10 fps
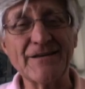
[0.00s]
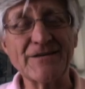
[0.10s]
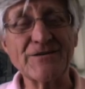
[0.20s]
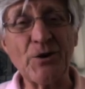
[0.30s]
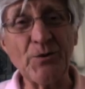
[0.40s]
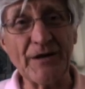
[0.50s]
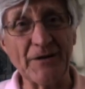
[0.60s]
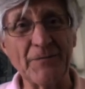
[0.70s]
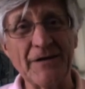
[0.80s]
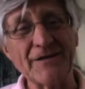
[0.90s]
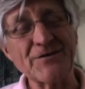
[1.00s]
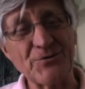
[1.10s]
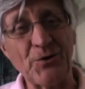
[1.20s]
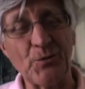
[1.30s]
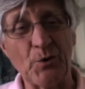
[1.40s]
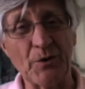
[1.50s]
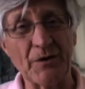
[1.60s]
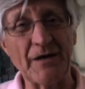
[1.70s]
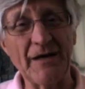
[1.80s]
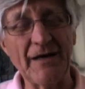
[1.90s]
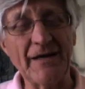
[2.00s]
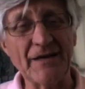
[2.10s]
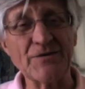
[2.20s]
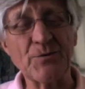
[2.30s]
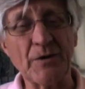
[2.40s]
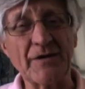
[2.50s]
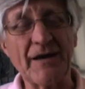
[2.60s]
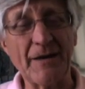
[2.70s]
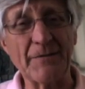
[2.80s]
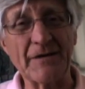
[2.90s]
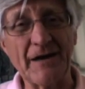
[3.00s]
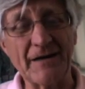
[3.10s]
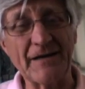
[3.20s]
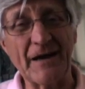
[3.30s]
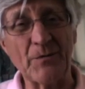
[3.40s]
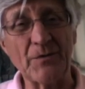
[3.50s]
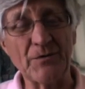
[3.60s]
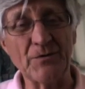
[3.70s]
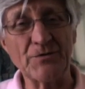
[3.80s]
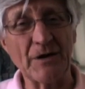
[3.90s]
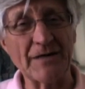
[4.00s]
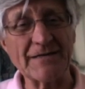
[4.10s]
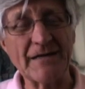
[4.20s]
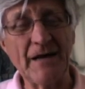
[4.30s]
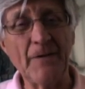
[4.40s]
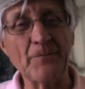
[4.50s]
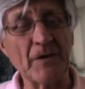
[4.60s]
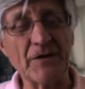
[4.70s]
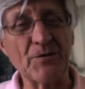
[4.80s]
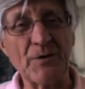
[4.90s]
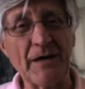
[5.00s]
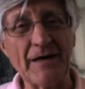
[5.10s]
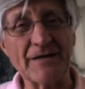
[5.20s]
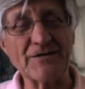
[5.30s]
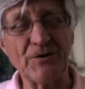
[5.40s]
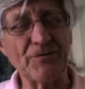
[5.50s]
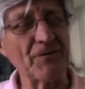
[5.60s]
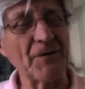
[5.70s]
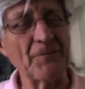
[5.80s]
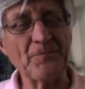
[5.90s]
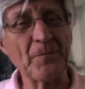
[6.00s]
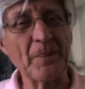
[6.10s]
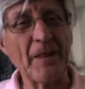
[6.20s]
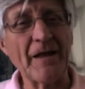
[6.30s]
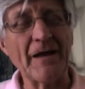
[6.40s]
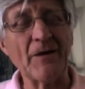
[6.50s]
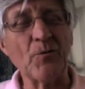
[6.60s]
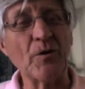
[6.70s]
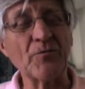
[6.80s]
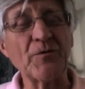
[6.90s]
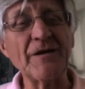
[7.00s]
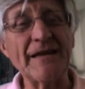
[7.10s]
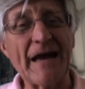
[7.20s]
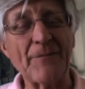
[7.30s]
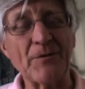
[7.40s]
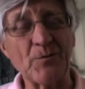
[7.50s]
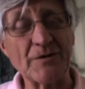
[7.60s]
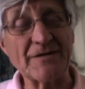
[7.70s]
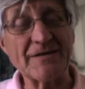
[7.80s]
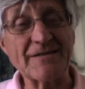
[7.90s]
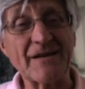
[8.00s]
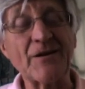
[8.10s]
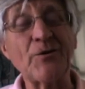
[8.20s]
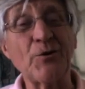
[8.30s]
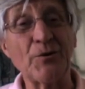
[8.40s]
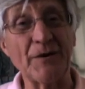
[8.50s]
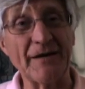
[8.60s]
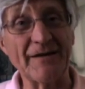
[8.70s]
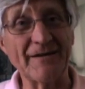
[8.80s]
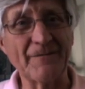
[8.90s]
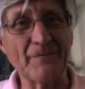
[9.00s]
sodium in the salt water is what came in contact with neutrons and created sulfur. What really happened was it's the chlorine.